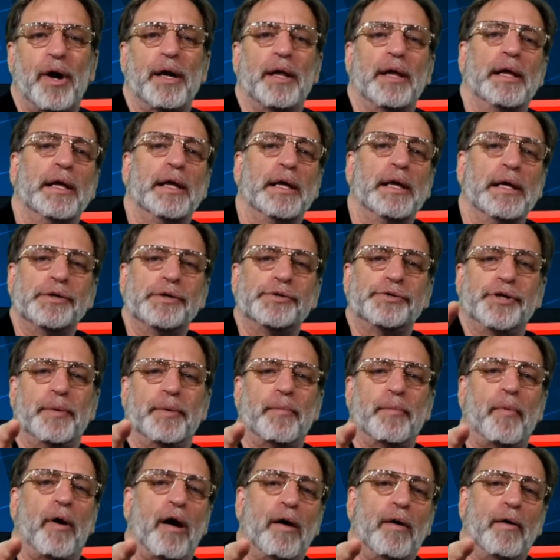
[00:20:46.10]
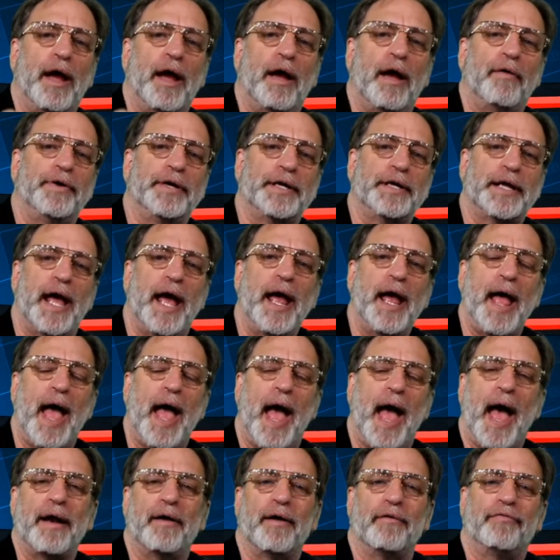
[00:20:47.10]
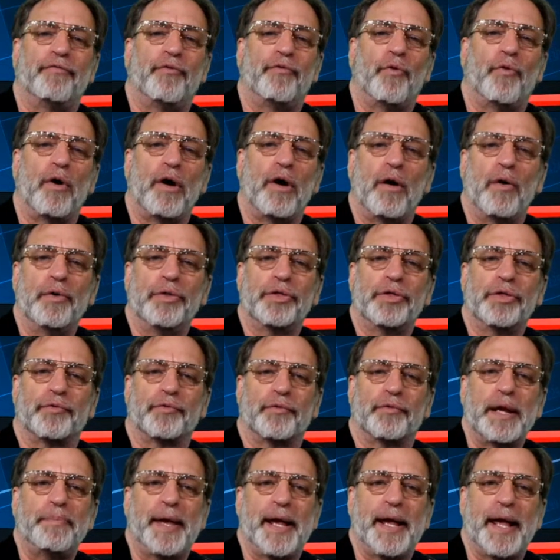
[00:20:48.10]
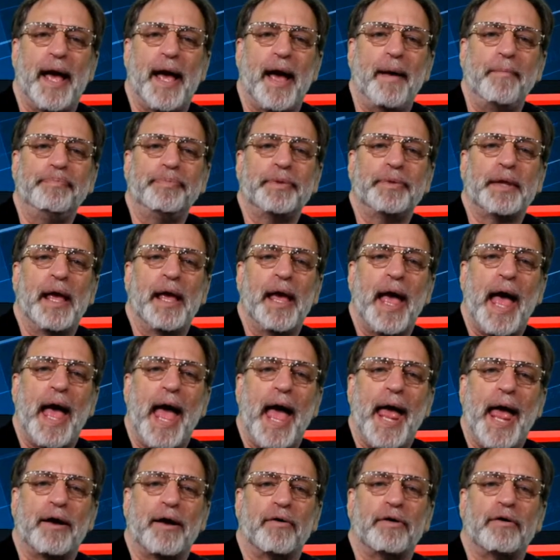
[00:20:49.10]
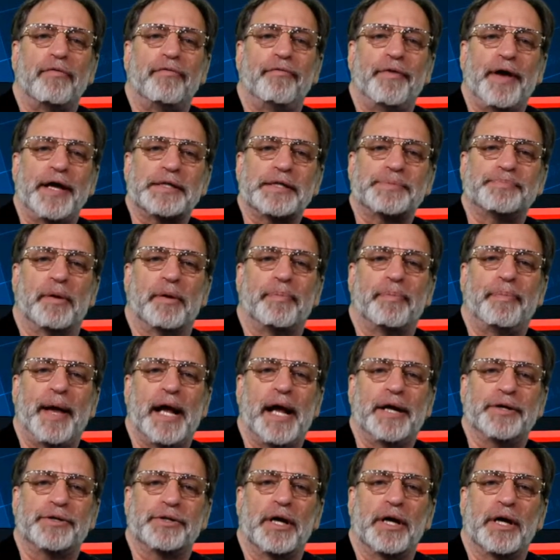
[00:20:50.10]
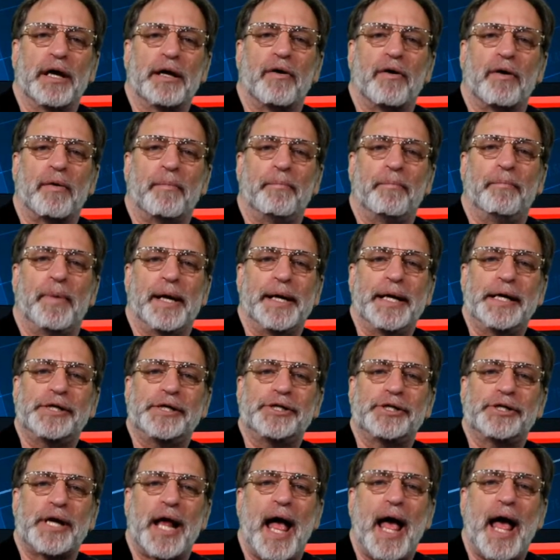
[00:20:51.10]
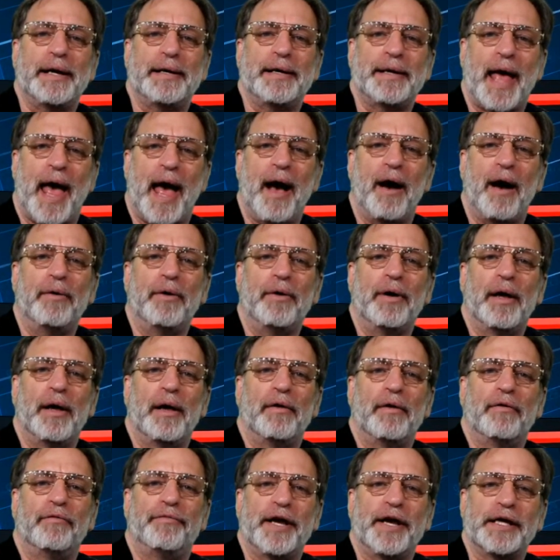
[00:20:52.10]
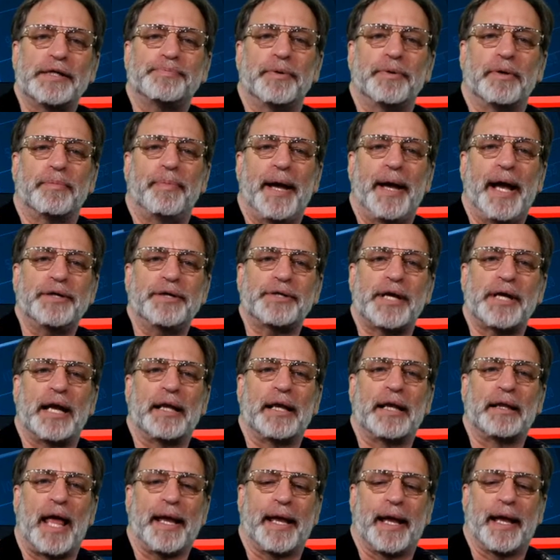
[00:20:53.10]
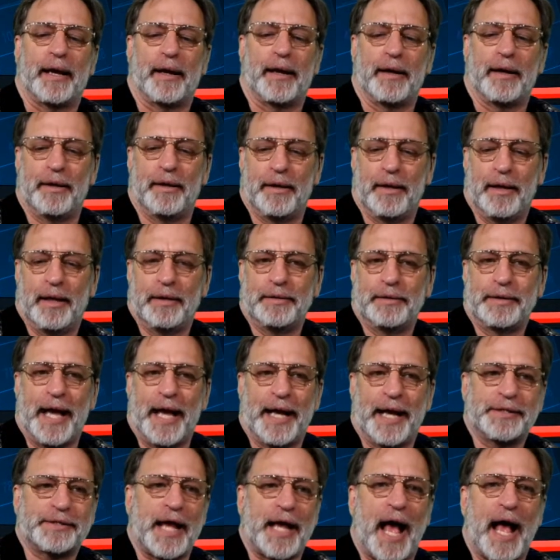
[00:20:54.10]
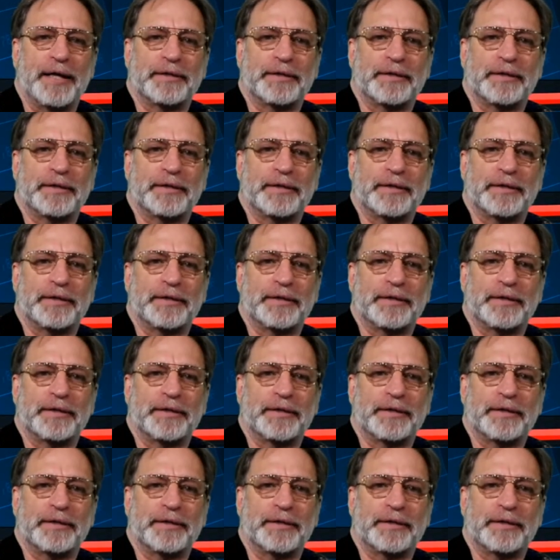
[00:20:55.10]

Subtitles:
See you tomorrow, every day at 4:03 p.m. Hey, go to the Facebook page. Go to Money Chat Now Facebook page and like it. Thanks, guys.